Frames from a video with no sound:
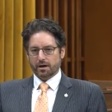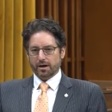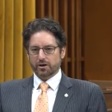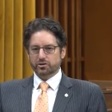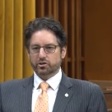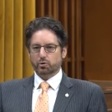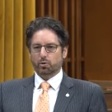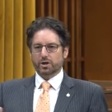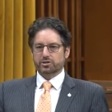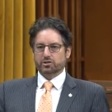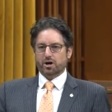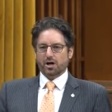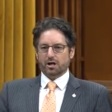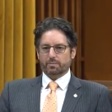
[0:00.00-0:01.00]
I also want to
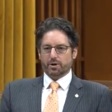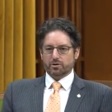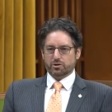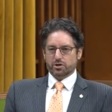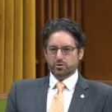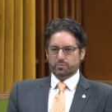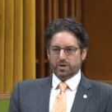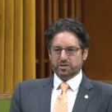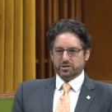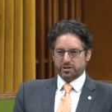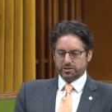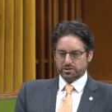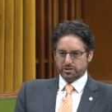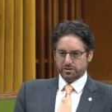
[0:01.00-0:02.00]
talk about new
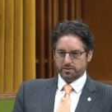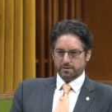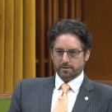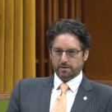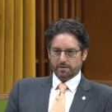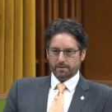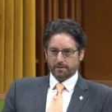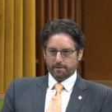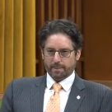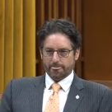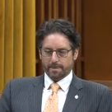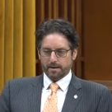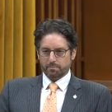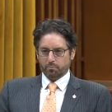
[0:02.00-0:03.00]
business.
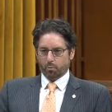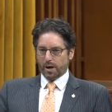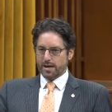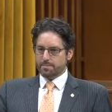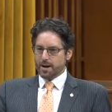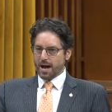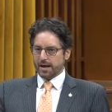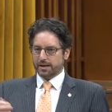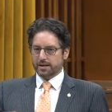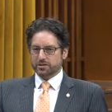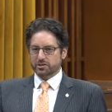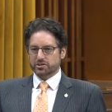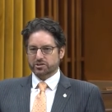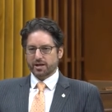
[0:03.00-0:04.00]
Way back
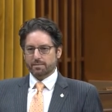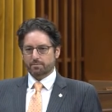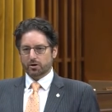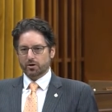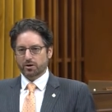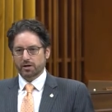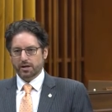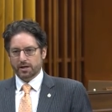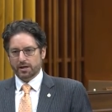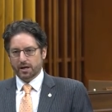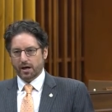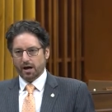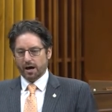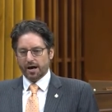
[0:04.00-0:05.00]
in December,
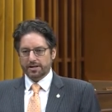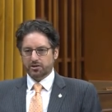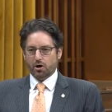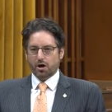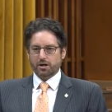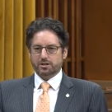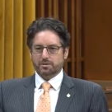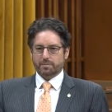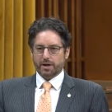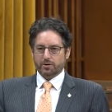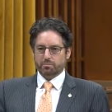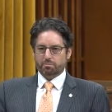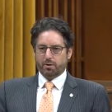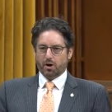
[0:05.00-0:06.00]
I talked
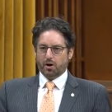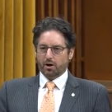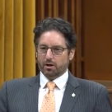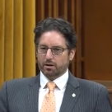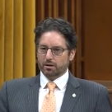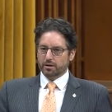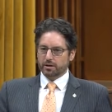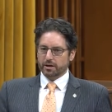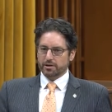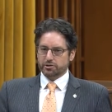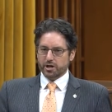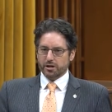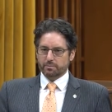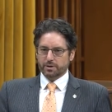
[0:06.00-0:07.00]
about Paul, a
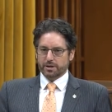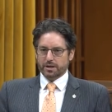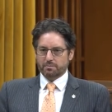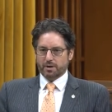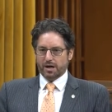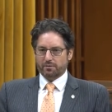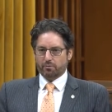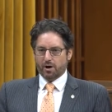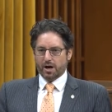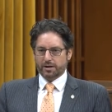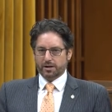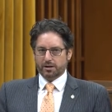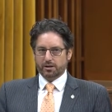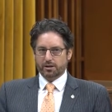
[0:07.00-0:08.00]
gentleman in my
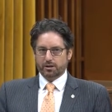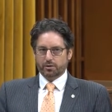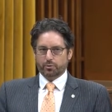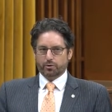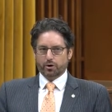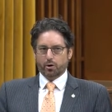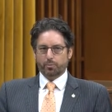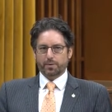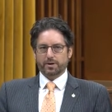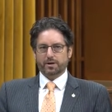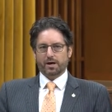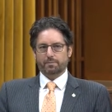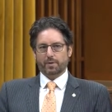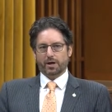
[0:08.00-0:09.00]
riding who had opened
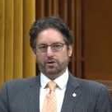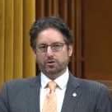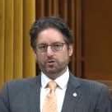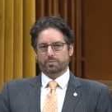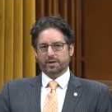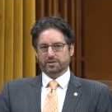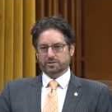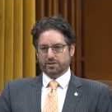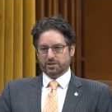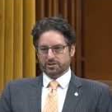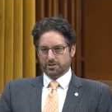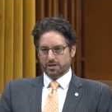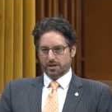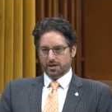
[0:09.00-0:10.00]
up a new
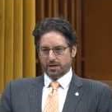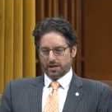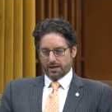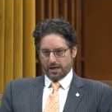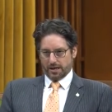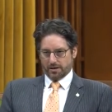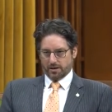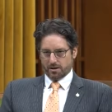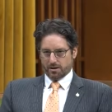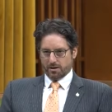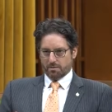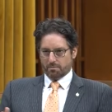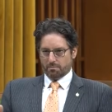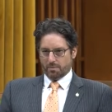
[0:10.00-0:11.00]
business in
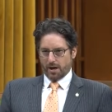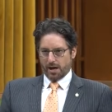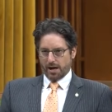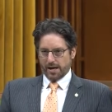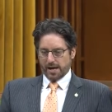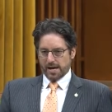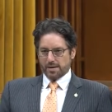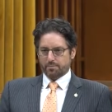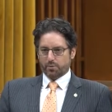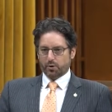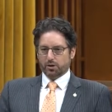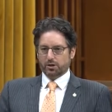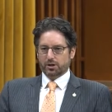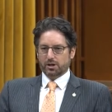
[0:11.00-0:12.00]

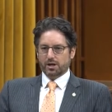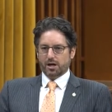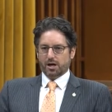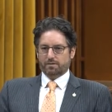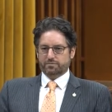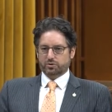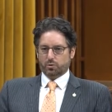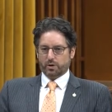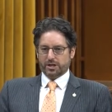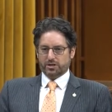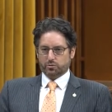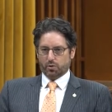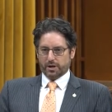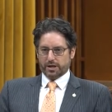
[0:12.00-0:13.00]
April of
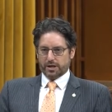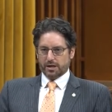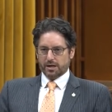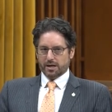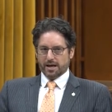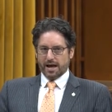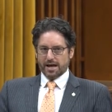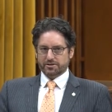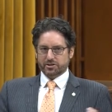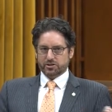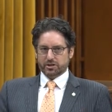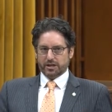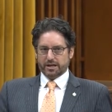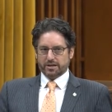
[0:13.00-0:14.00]
2020, had to
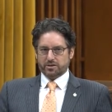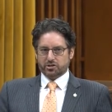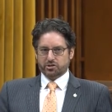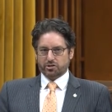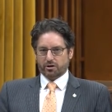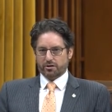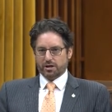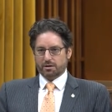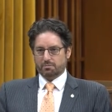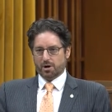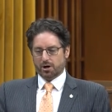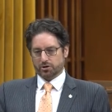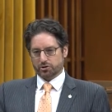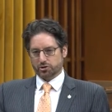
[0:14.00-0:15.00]
delay the start in
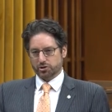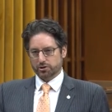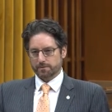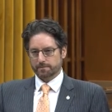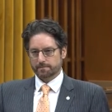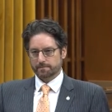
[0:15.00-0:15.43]
March.